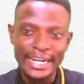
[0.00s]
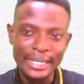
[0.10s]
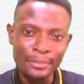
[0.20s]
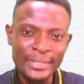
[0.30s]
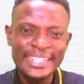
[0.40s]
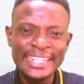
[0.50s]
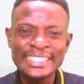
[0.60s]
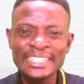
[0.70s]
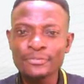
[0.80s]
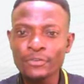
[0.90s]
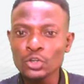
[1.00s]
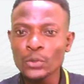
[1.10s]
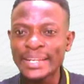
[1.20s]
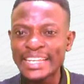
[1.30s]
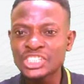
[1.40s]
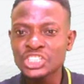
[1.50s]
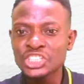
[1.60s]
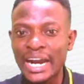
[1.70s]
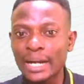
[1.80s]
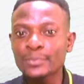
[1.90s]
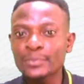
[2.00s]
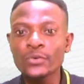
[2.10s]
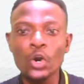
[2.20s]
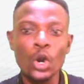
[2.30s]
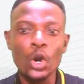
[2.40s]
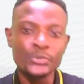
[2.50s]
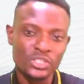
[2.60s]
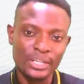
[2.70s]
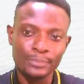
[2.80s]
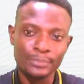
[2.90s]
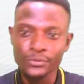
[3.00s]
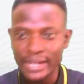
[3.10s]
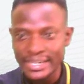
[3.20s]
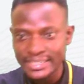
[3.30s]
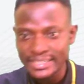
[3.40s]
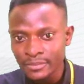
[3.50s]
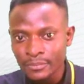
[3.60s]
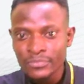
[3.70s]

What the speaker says: Immediately following each gap, 4 options are provided.